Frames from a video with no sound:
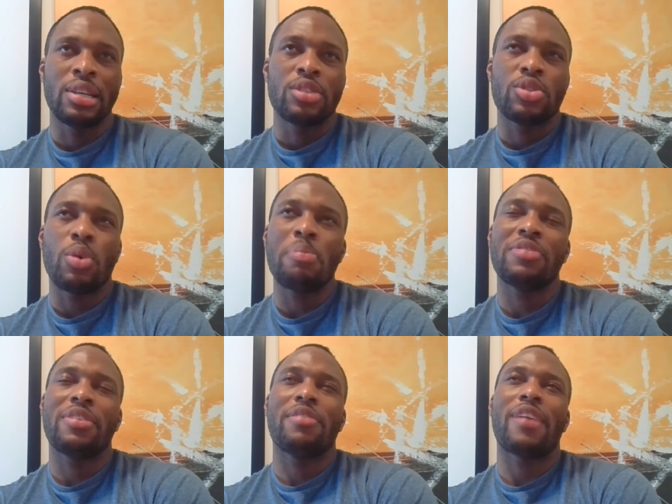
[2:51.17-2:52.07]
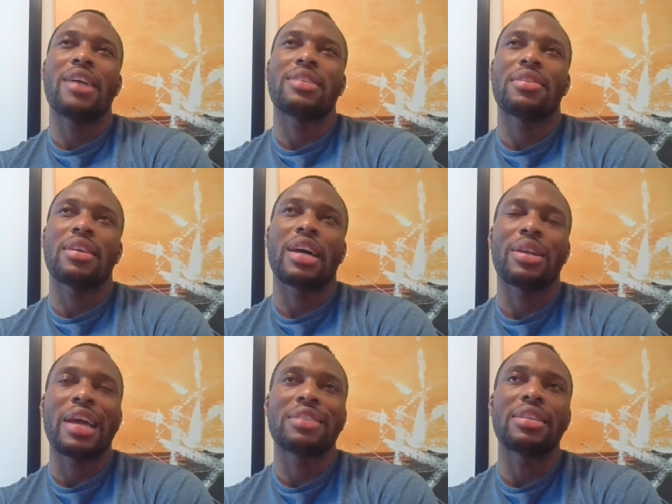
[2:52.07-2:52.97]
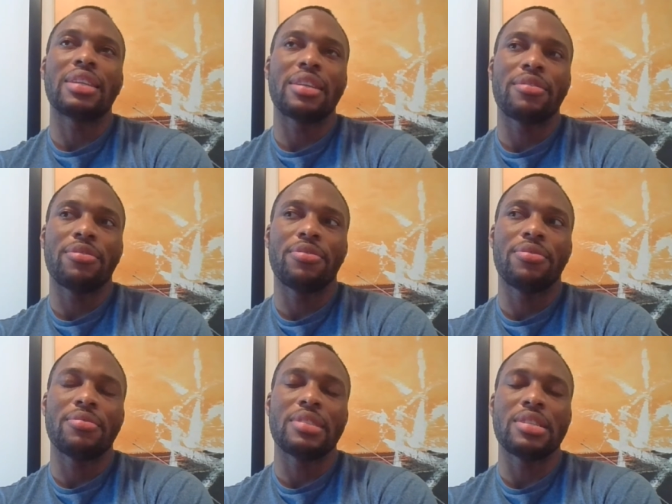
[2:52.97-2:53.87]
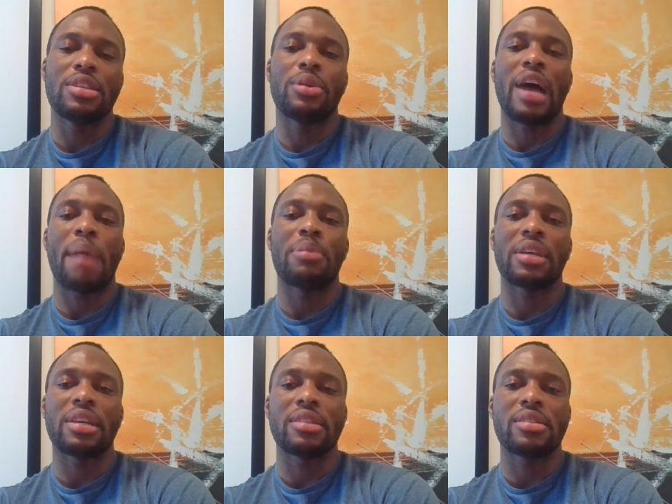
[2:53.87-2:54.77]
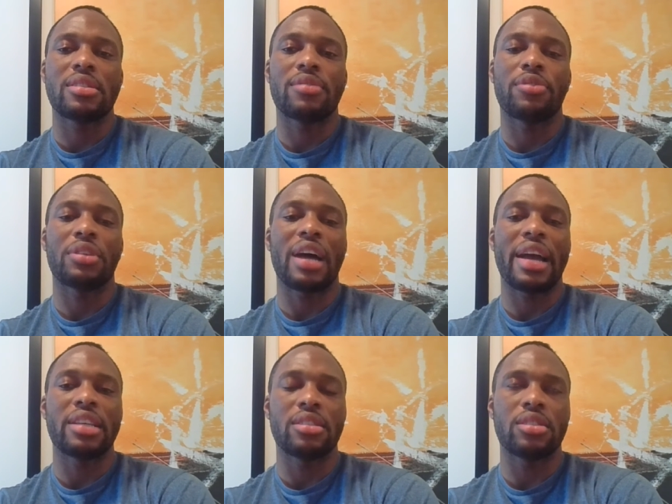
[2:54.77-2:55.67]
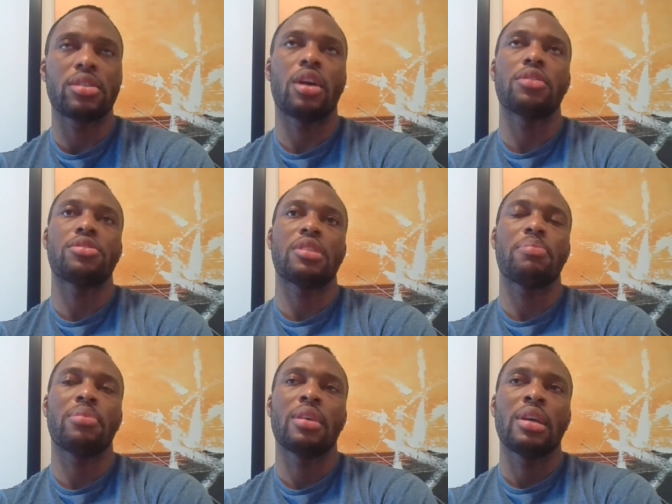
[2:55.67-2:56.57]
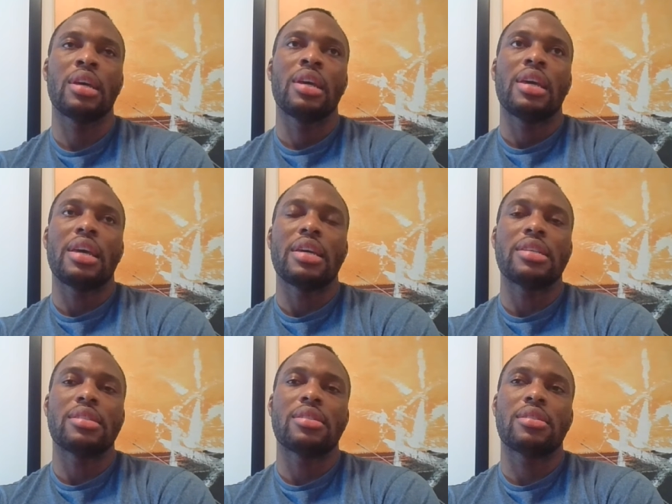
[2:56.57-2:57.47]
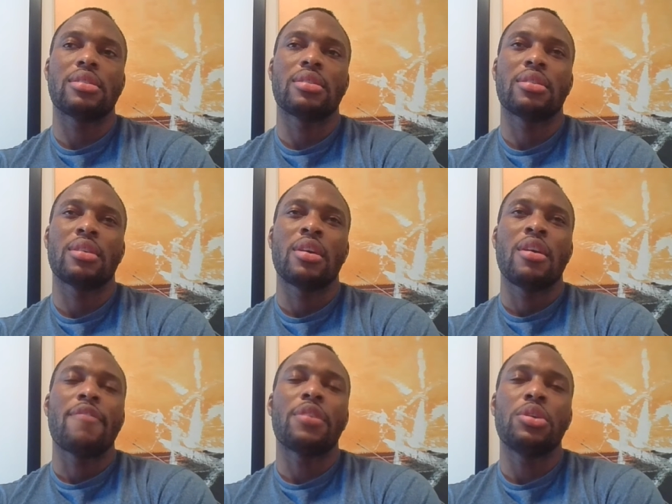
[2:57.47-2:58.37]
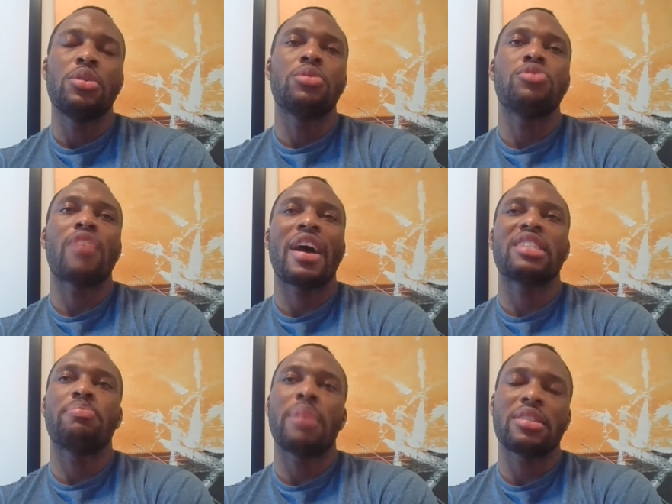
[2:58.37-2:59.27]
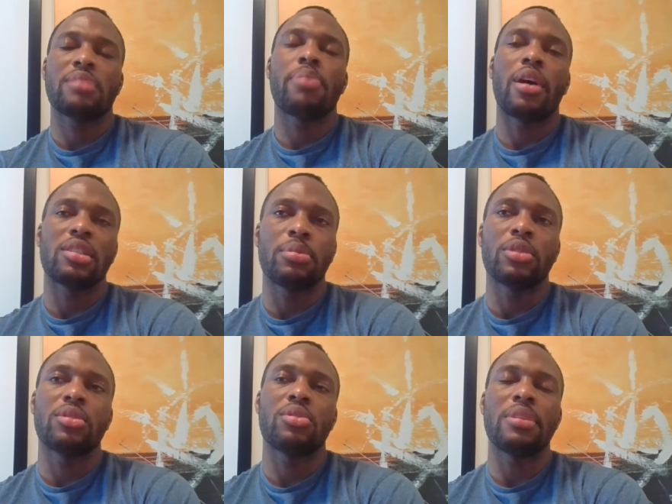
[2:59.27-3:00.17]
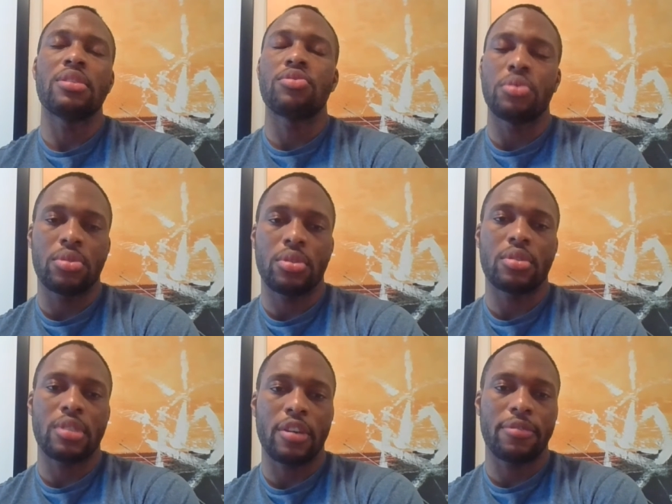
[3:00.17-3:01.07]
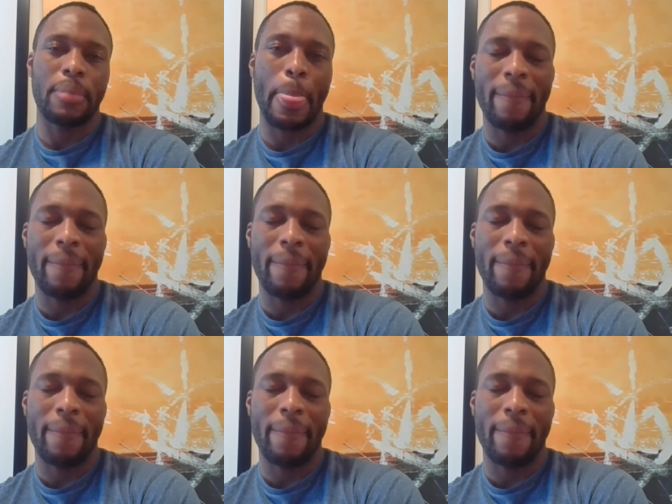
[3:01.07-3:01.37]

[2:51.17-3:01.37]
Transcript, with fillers: So one piece of advice I think I'd like to give, you know, applicants for the IEC scholarship is for you to try as best as possible to be true to yourself.